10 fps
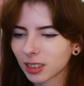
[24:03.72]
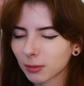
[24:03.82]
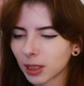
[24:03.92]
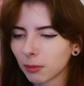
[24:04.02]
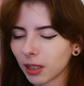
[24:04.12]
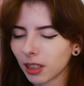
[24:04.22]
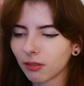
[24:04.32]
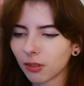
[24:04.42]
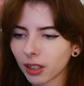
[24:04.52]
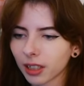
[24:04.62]
some sympathy
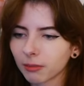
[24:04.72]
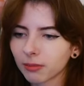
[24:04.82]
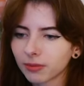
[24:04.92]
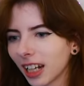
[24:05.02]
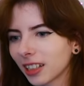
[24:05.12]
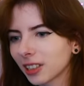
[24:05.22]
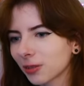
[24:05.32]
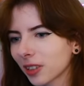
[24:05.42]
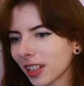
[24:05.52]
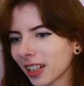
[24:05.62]
for him. I just
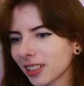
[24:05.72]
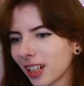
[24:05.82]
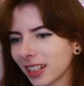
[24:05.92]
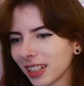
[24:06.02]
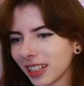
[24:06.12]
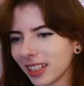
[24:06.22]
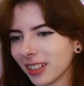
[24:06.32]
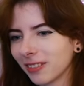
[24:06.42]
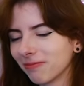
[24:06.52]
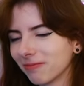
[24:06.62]
really like talking to
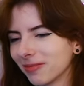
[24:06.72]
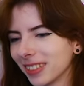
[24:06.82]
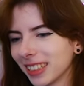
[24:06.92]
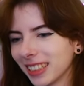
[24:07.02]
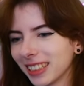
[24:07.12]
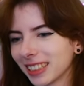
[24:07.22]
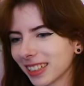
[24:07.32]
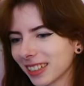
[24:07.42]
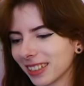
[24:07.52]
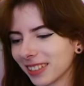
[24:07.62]
him. He, he's a
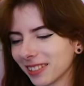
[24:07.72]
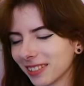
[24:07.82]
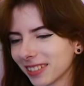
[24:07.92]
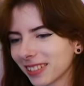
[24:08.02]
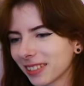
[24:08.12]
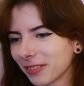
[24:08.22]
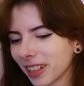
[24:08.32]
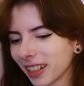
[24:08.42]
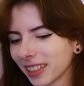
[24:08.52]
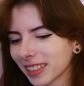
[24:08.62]
good dude, to be
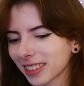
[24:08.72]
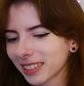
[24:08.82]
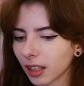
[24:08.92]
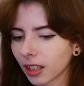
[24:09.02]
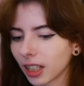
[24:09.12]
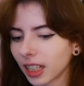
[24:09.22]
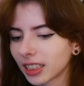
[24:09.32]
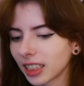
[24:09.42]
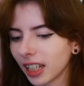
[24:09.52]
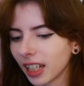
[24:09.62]
honest.
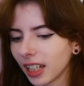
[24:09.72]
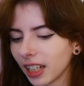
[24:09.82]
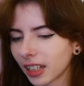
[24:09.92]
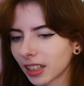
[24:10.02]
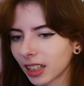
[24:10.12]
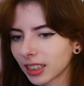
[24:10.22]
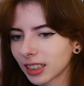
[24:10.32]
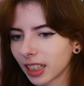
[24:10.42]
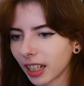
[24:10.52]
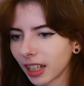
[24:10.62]
Klaasje,
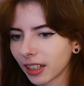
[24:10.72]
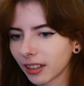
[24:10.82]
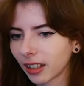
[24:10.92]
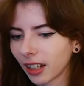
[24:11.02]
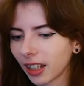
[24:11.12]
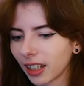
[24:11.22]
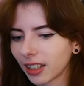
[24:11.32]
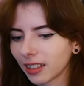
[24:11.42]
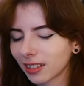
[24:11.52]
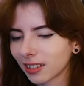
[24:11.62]
Klaasje.
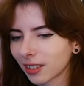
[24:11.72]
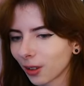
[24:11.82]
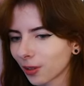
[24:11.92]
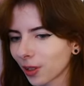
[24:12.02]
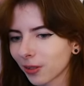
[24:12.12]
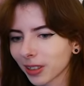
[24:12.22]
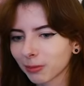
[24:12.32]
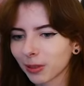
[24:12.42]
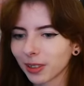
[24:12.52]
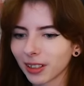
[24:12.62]
I don't know where to
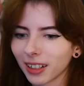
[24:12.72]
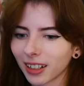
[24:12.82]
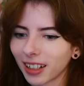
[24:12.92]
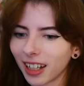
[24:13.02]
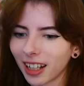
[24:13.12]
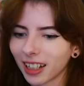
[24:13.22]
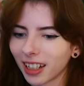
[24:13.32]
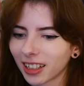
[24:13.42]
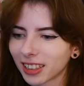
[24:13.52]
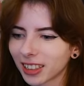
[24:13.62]
put her. I
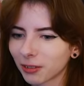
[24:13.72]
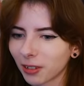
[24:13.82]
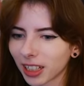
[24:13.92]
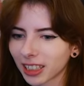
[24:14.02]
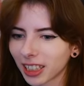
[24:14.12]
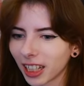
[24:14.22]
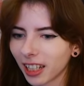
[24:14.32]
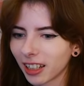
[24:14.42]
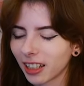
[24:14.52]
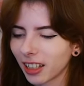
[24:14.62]
honestly want to
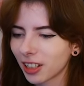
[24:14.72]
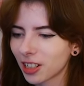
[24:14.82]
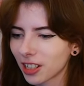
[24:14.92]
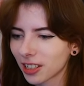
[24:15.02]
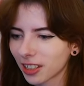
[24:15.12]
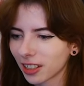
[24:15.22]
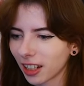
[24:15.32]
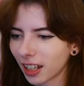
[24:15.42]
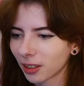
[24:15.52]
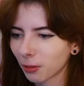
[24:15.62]
say she's
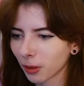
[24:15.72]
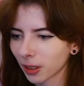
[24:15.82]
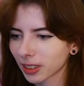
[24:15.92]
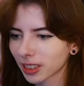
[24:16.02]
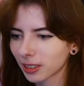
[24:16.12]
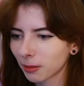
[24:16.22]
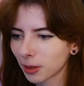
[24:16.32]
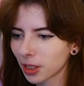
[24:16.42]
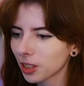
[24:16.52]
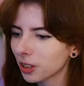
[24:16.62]
not the worst,
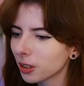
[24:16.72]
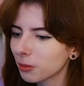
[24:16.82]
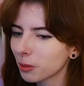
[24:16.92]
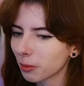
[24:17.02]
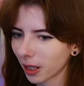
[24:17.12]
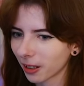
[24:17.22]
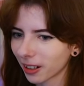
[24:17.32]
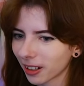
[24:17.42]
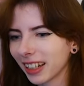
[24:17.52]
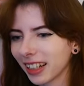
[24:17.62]
but she could be better.